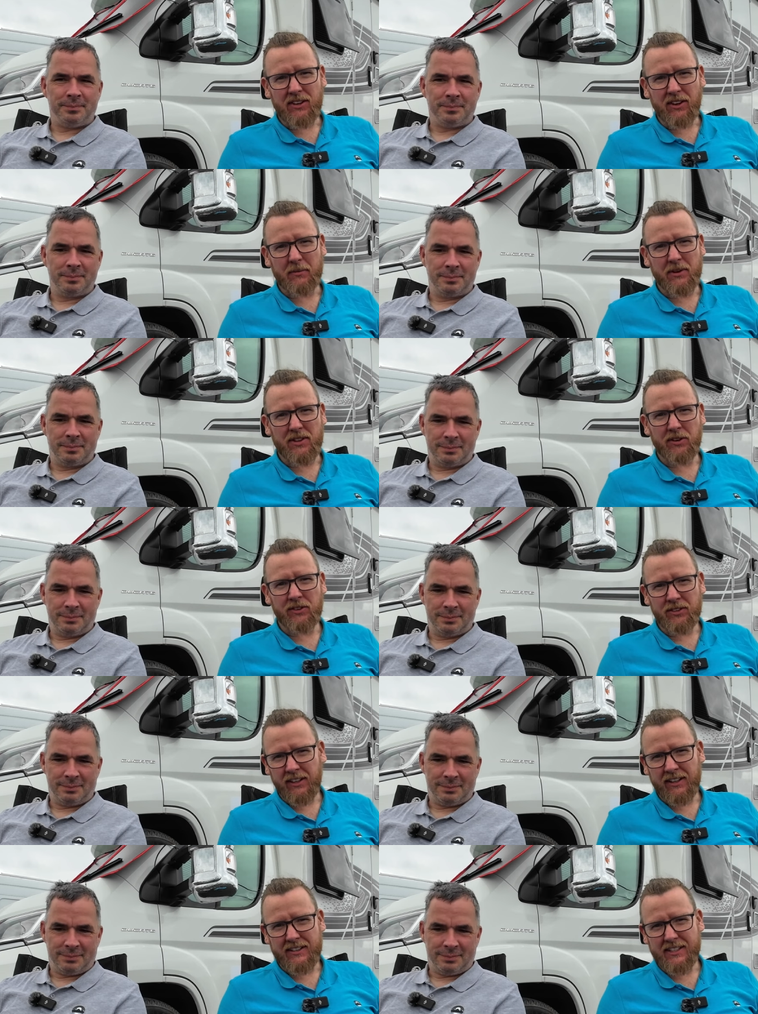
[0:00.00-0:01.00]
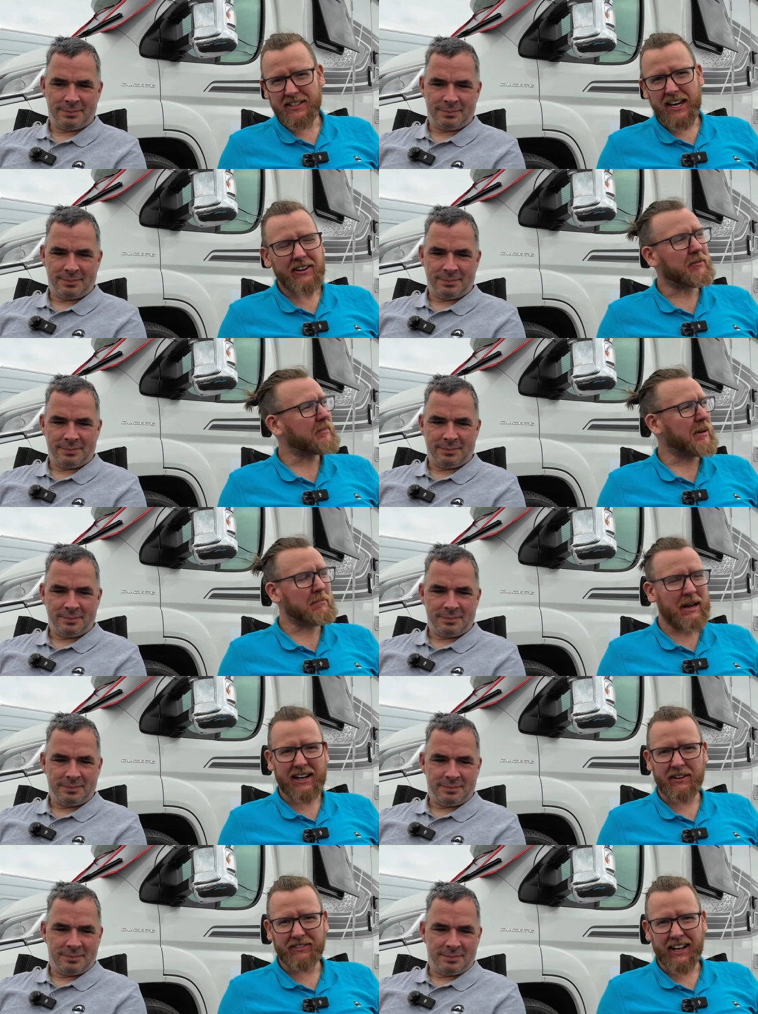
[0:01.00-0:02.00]
Speaker 1: thought they were thunder because as I come round back
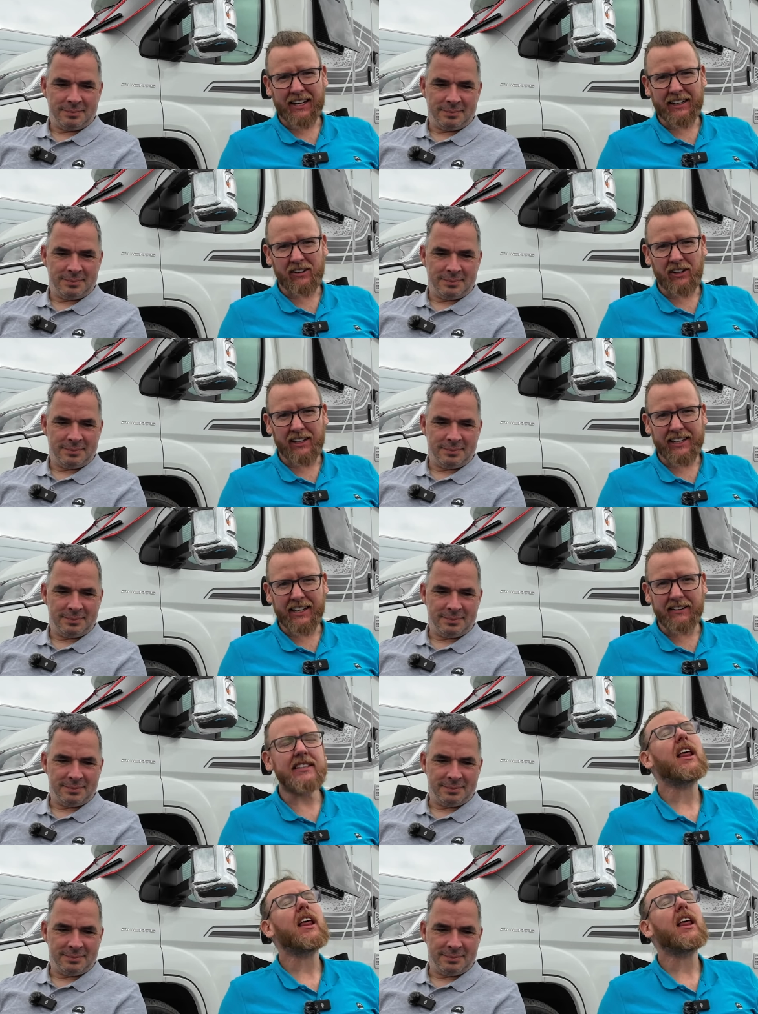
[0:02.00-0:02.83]
at van, I've got like it is.